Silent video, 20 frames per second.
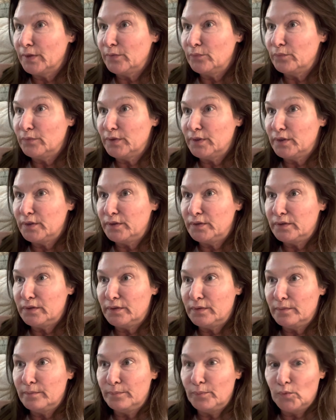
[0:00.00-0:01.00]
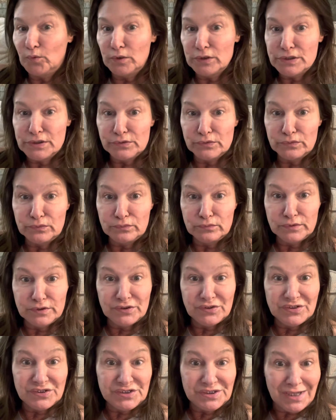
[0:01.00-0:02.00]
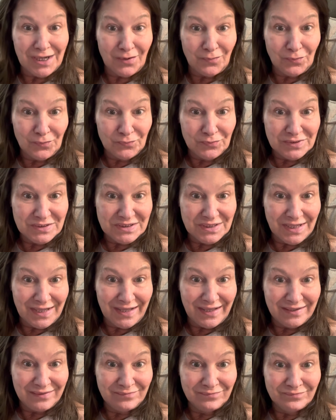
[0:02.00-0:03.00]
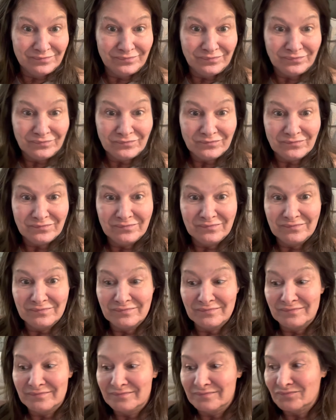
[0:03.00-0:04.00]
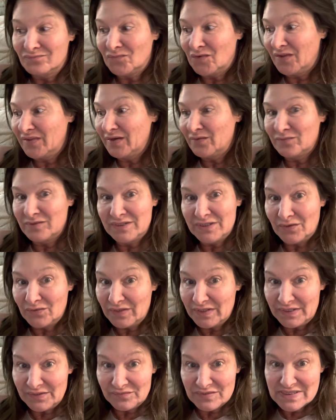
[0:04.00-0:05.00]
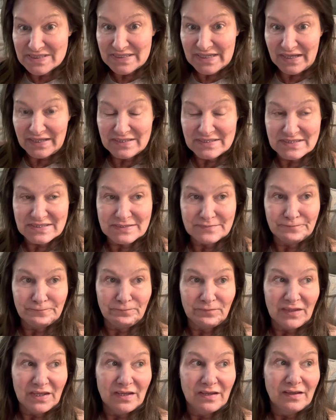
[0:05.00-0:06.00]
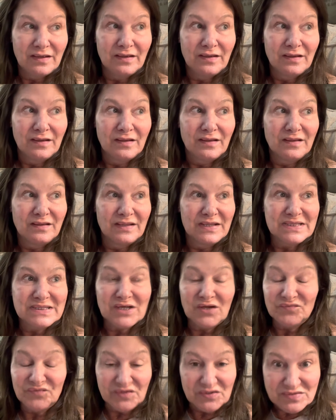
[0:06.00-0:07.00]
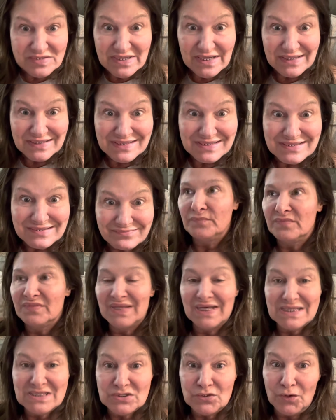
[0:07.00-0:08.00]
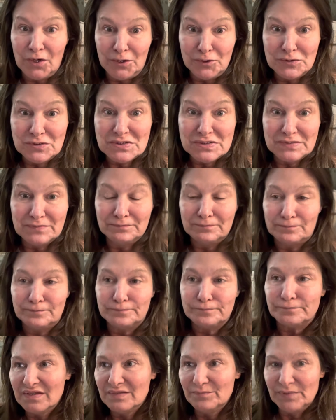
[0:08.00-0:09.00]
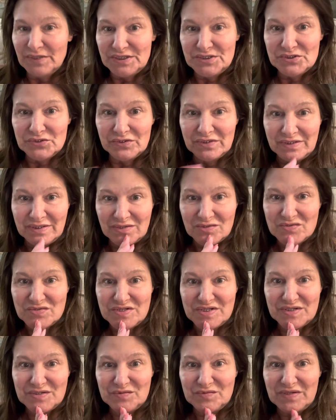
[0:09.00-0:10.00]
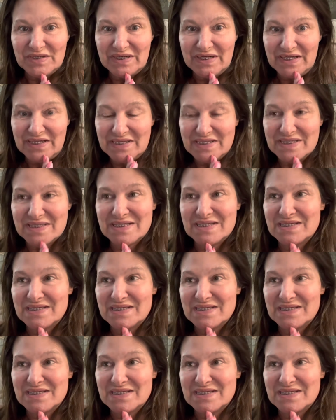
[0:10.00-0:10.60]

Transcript: would portal to the shower with Chad while they were in totally different states. That's called phone sex. That's gross. Picturing those 2 idiots